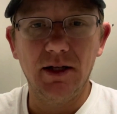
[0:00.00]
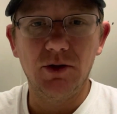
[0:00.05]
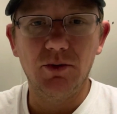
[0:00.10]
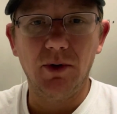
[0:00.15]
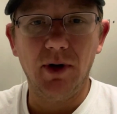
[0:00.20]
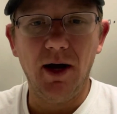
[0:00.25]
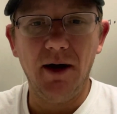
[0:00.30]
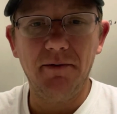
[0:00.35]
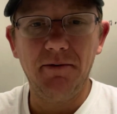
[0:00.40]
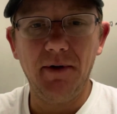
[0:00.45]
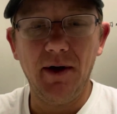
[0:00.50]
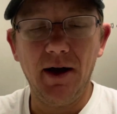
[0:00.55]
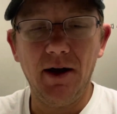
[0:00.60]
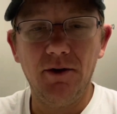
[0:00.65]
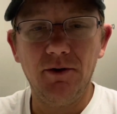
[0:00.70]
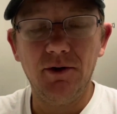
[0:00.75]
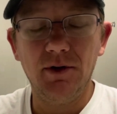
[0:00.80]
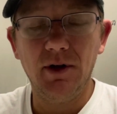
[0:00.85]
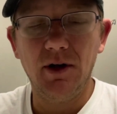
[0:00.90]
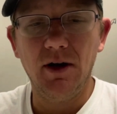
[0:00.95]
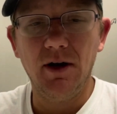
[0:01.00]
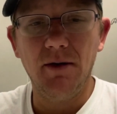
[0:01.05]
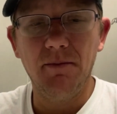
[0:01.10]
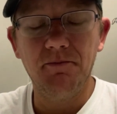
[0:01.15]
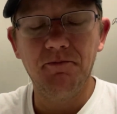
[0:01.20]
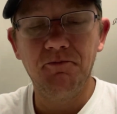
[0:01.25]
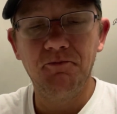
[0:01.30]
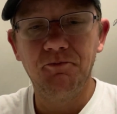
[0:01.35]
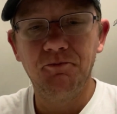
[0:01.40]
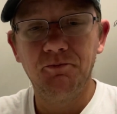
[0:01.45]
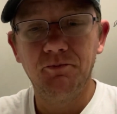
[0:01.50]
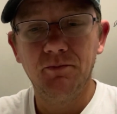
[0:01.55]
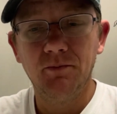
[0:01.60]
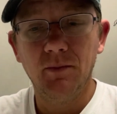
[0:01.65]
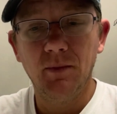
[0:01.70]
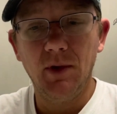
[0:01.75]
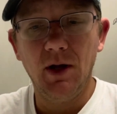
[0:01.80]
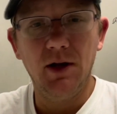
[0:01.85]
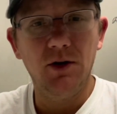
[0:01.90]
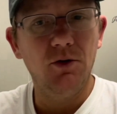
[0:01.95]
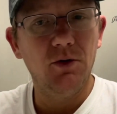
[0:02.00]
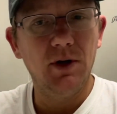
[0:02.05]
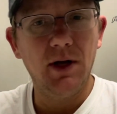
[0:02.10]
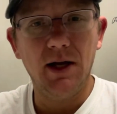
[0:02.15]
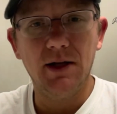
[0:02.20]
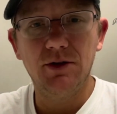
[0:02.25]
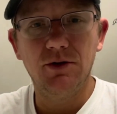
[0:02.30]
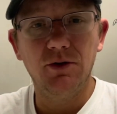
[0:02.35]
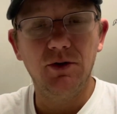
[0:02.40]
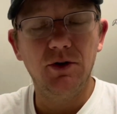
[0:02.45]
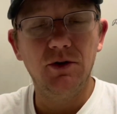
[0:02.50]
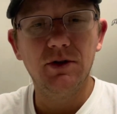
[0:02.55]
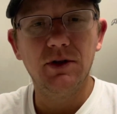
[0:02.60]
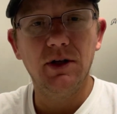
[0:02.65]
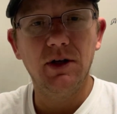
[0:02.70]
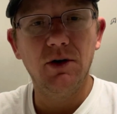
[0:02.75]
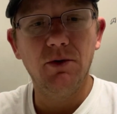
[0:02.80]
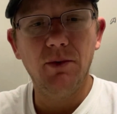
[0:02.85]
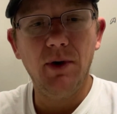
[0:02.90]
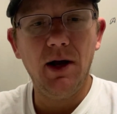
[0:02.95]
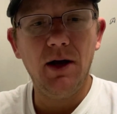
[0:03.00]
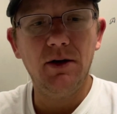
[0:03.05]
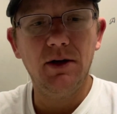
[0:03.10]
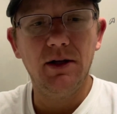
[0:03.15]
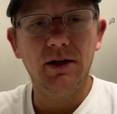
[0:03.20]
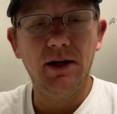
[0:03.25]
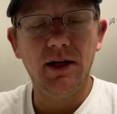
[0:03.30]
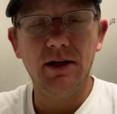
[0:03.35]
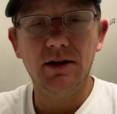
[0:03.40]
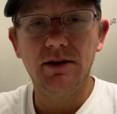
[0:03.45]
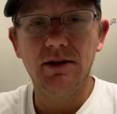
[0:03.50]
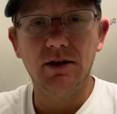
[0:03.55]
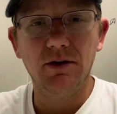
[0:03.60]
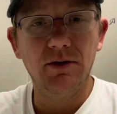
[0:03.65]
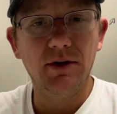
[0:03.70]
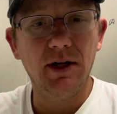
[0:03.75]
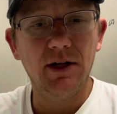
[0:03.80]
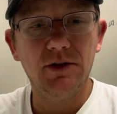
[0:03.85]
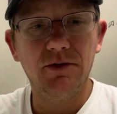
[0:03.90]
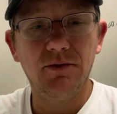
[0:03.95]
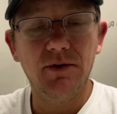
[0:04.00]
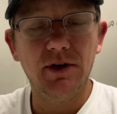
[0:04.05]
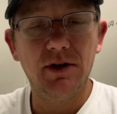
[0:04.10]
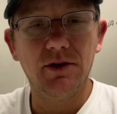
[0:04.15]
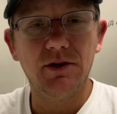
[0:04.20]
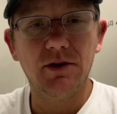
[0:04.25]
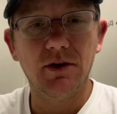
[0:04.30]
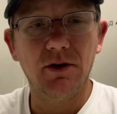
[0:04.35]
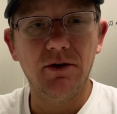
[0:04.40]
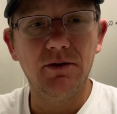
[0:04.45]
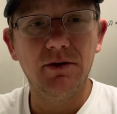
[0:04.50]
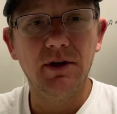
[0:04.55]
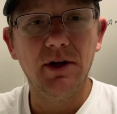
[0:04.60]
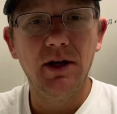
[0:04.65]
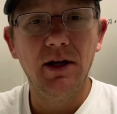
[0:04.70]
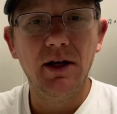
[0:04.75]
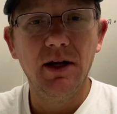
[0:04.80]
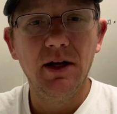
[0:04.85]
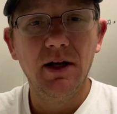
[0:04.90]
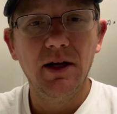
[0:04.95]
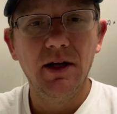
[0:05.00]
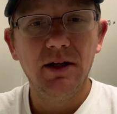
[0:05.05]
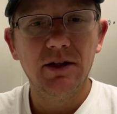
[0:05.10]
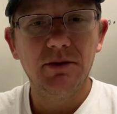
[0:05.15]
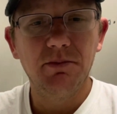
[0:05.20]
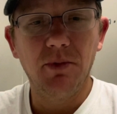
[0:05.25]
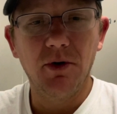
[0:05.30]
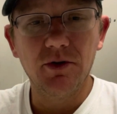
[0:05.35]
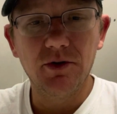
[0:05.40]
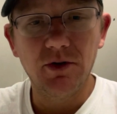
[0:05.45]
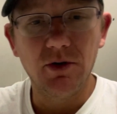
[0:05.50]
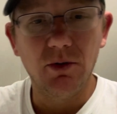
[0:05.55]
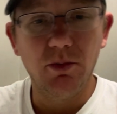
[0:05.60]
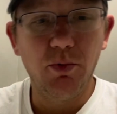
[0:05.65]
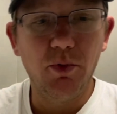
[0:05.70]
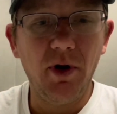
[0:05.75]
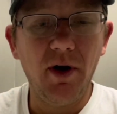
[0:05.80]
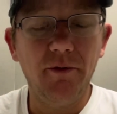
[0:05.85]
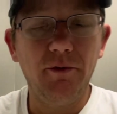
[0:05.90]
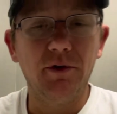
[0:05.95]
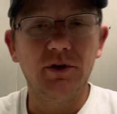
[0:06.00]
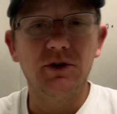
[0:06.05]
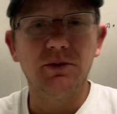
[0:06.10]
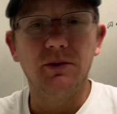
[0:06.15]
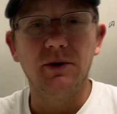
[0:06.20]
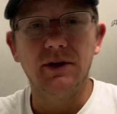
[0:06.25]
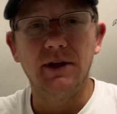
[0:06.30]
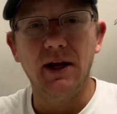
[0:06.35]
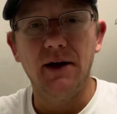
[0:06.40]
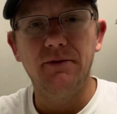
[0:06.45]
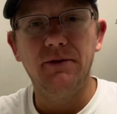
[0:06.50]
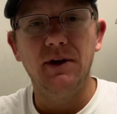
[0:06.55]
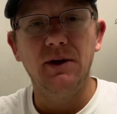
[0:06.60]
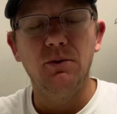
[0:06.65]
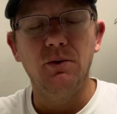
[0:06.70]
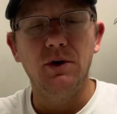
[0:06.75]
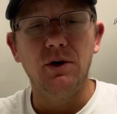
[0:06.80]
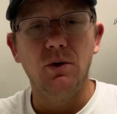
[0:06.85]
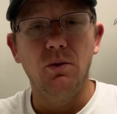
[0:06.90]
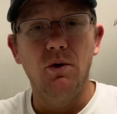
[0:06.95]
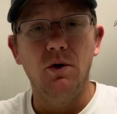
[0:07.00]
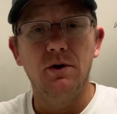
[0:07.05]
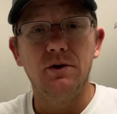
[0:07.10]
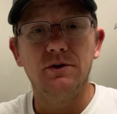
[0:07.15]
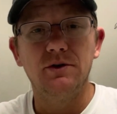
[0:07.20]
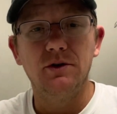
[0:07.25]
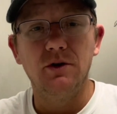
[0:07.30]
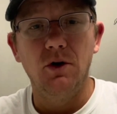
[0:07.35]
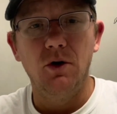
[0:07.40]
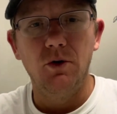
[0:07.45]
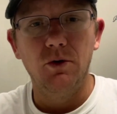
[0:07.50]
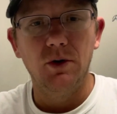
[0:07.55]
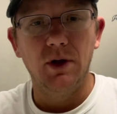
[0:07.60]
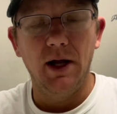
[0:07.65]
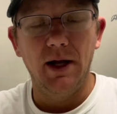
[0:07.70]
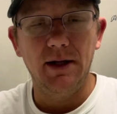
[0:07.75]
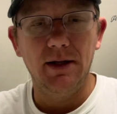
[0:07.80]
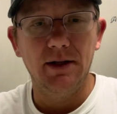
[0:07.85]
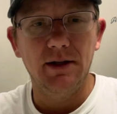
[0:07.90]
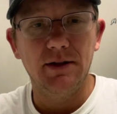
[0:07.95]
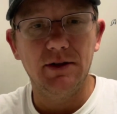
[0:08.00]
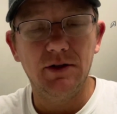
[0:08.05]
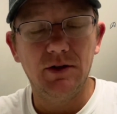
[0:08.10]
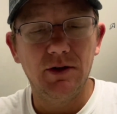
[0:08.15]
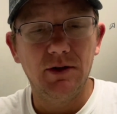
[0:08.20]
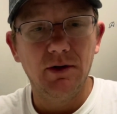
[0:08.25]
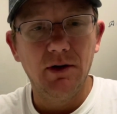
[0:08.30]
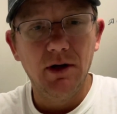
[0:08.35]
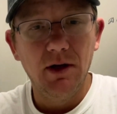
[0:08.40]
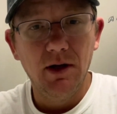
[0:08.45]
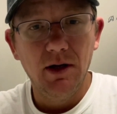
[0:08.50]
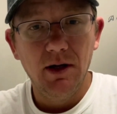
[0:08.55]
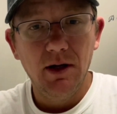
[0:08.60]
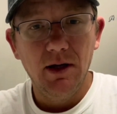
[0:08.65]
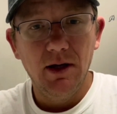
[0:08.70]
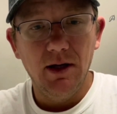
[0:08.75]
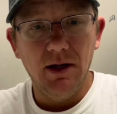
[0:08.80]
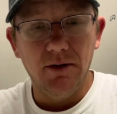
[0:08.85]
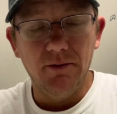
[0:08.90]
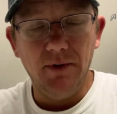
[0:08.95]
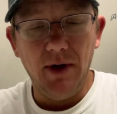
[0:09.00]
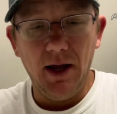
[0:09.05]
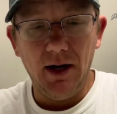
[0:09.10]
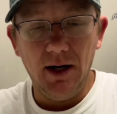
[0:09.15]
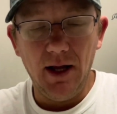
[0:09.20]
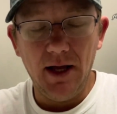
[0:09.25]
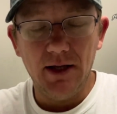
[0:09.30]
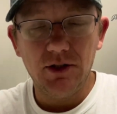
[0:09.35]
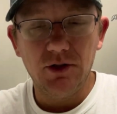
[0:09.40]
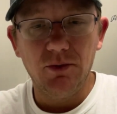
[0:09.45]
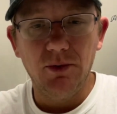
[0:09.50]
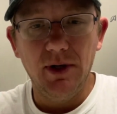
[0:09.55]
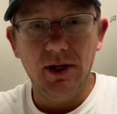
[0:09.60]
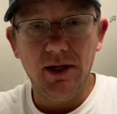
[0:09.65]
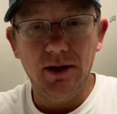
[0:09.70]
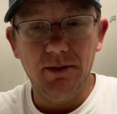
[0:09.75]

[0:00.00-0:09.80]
I found. I know guys who use it year round and they still catch fish. So it's personal preference, but definitely when the water's cold like this. In fact, last week